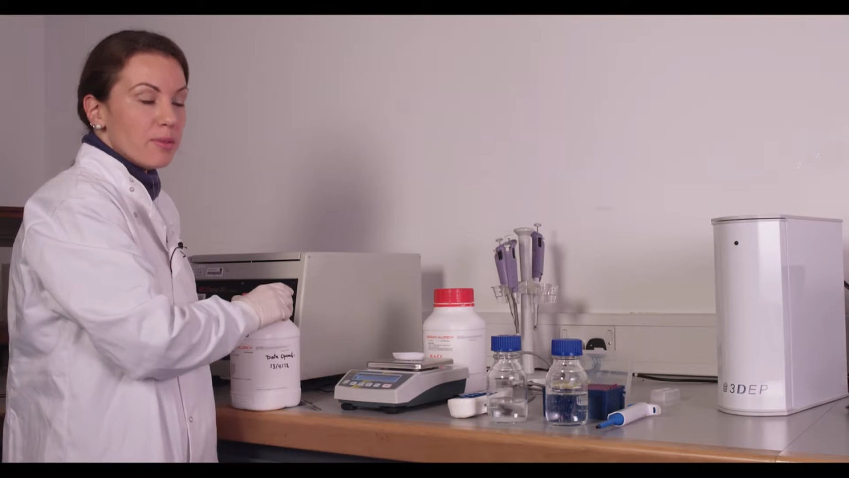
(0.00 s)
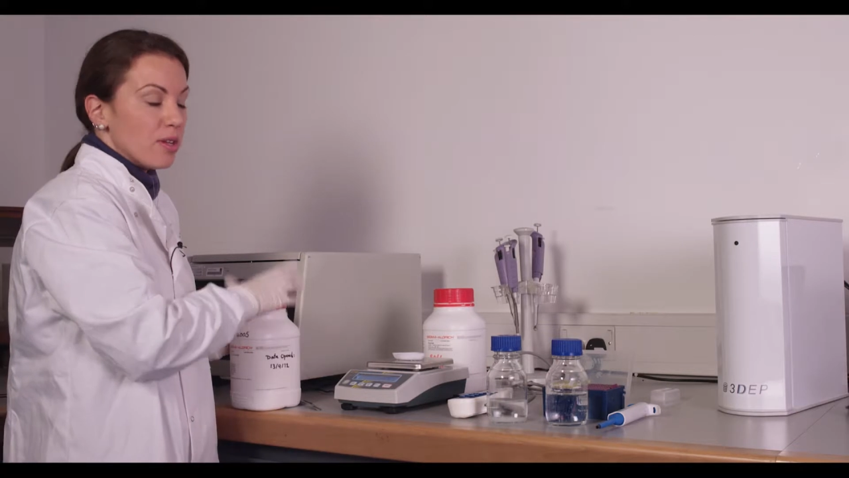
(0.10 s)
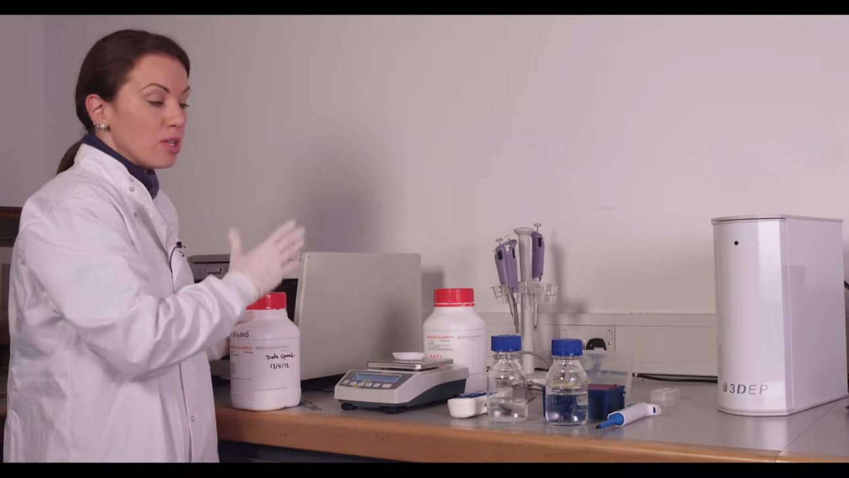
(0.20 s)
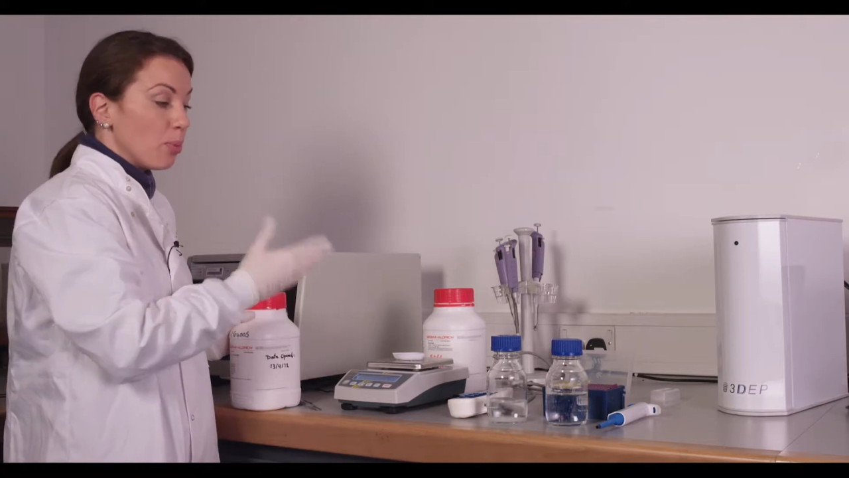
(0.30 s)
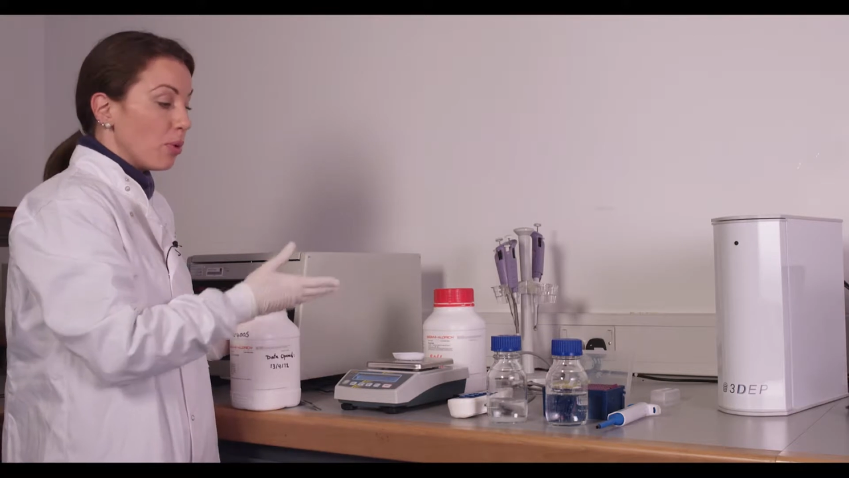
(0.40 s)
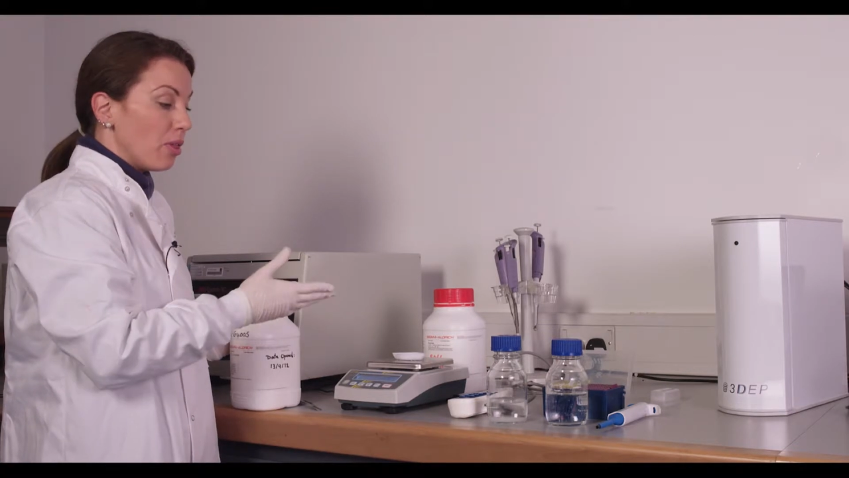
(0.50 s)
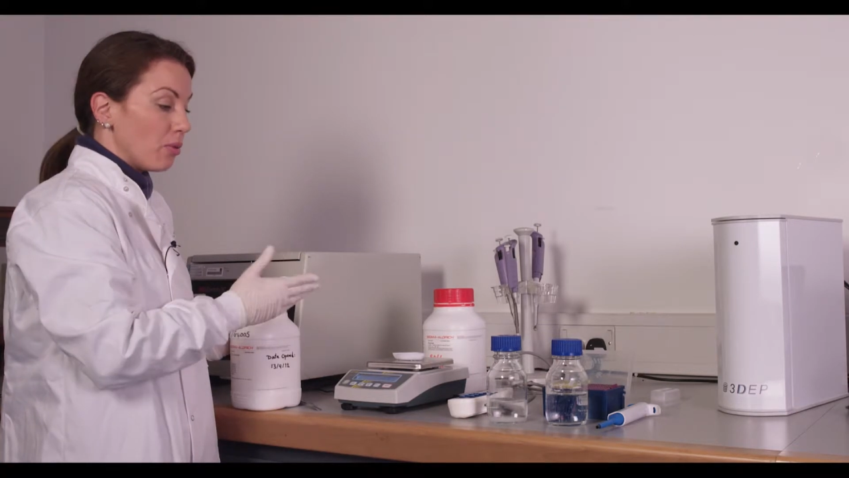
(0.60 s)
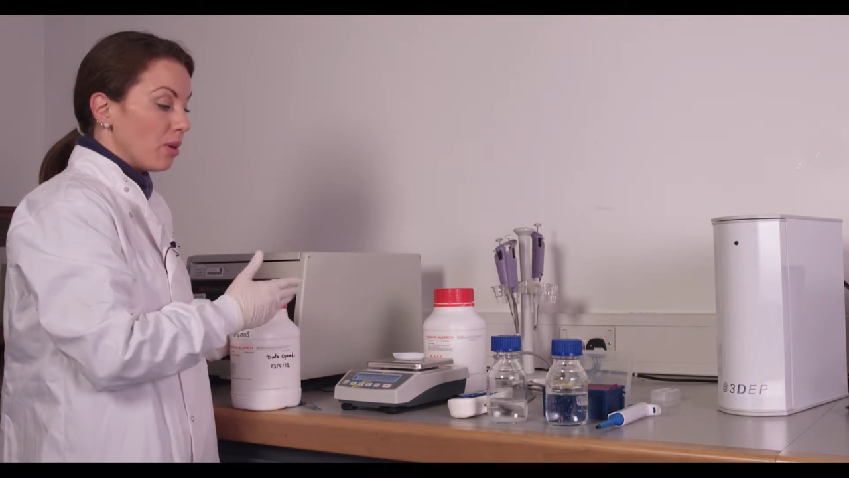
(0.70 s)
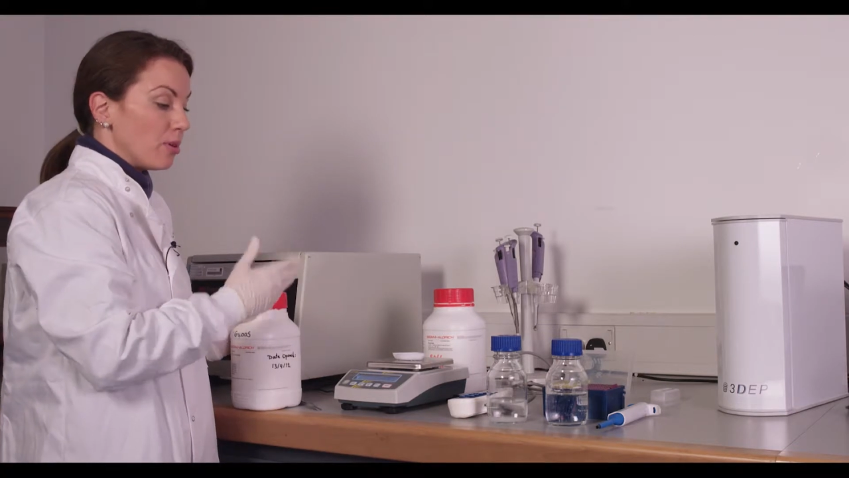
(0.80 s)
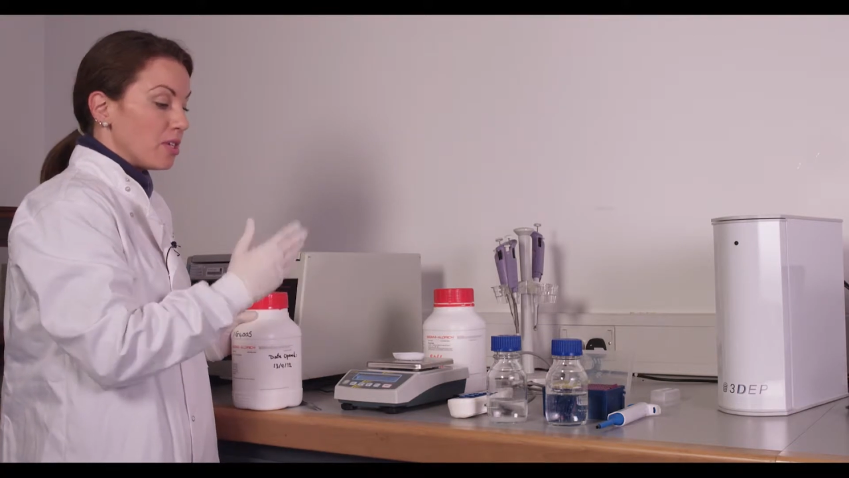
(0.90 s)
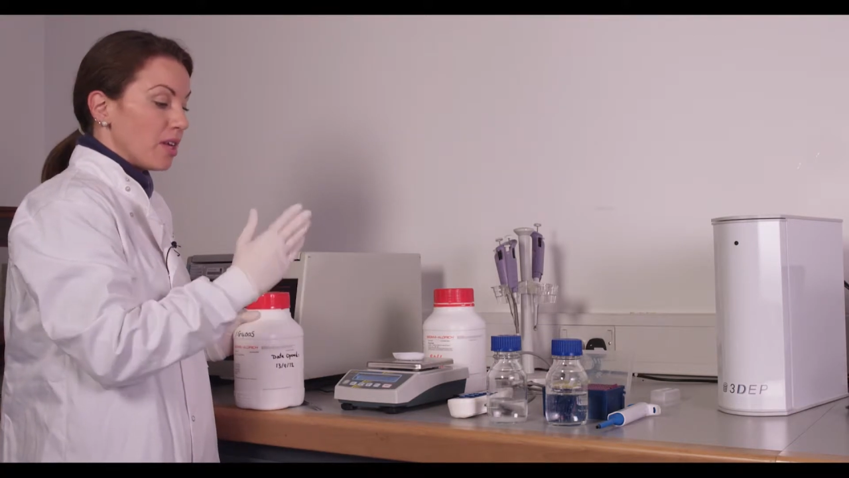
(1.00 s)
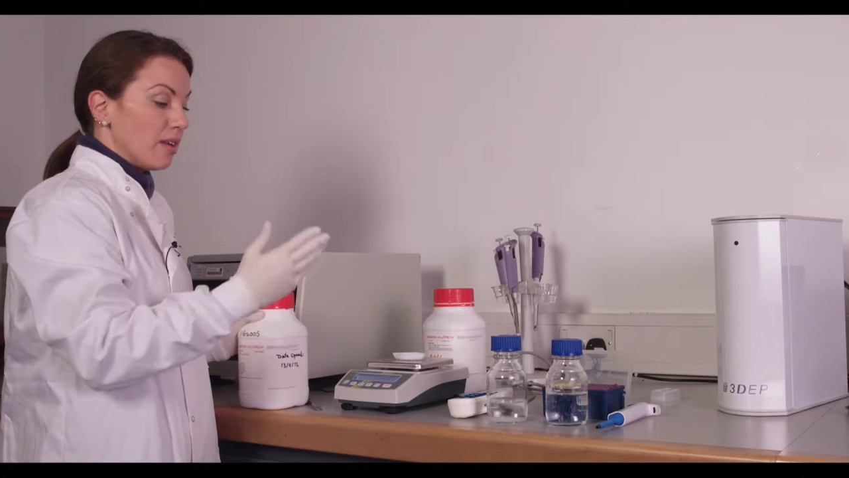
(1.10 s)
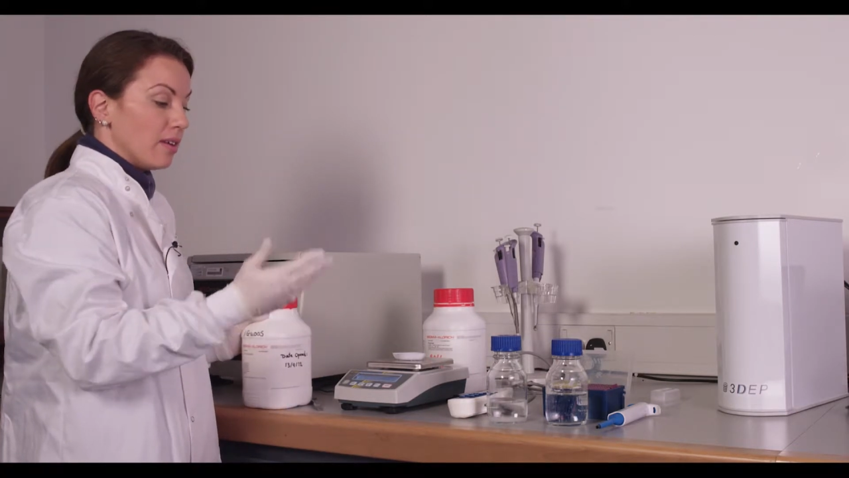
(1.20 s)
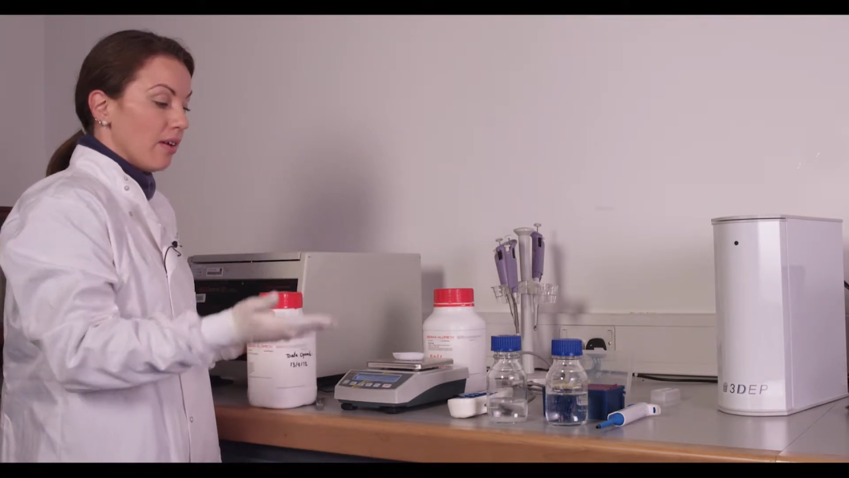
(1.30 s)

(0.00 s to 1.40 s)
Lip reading: so that's 0.3%